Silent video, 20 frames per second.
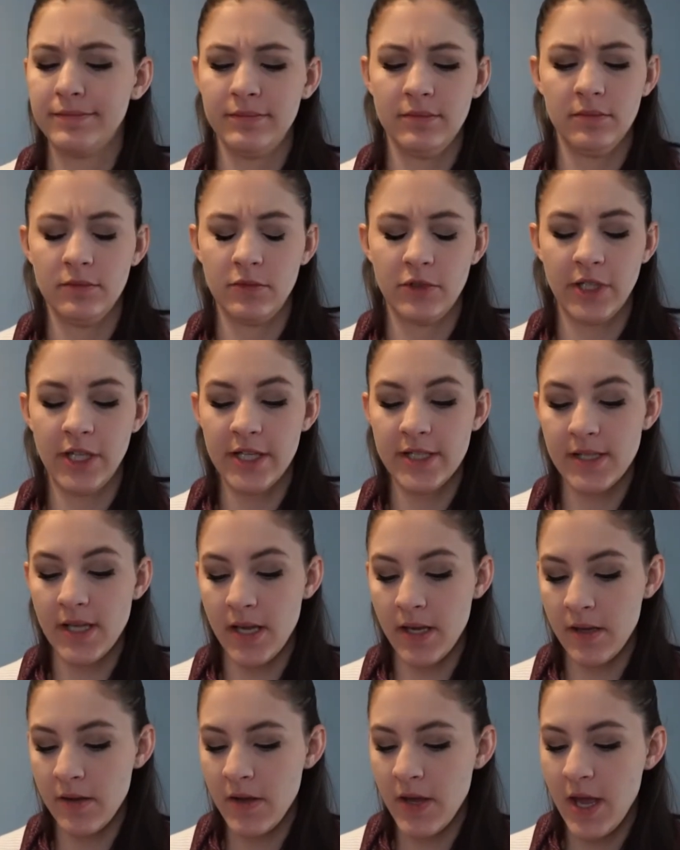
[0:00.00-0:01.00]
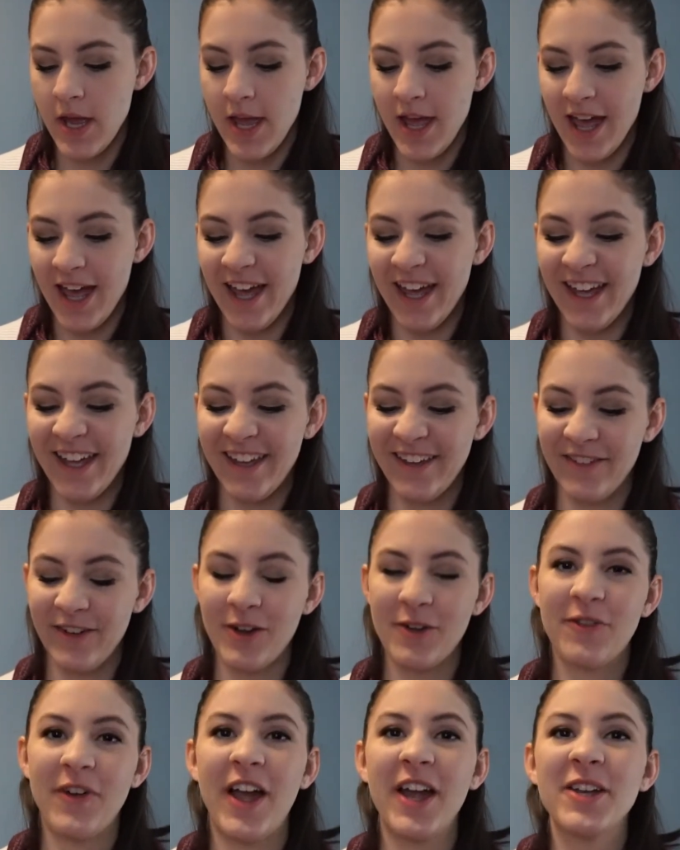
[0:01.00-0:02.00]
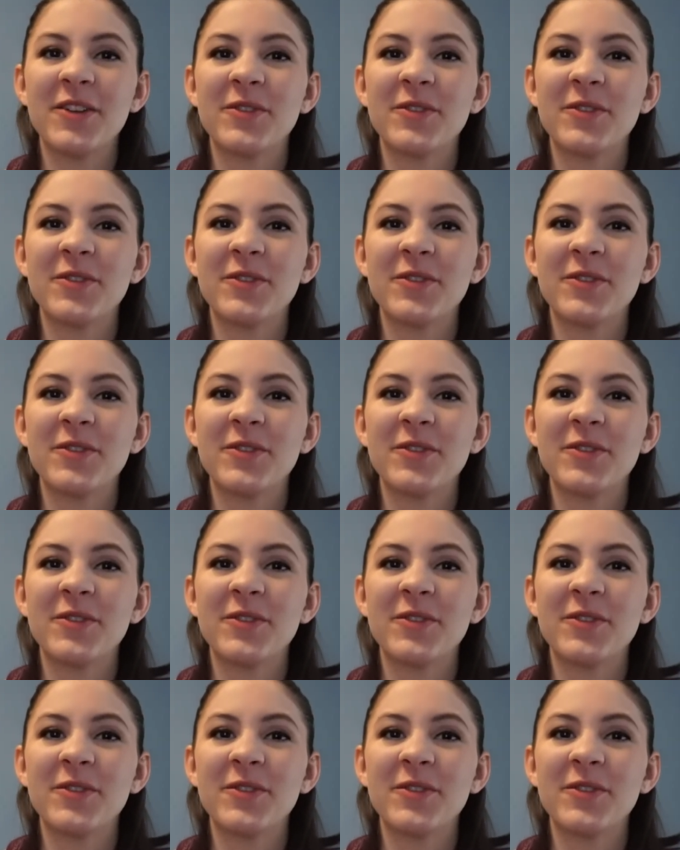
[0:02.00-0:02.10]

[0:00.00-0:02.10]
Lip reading: what'd I say? Refined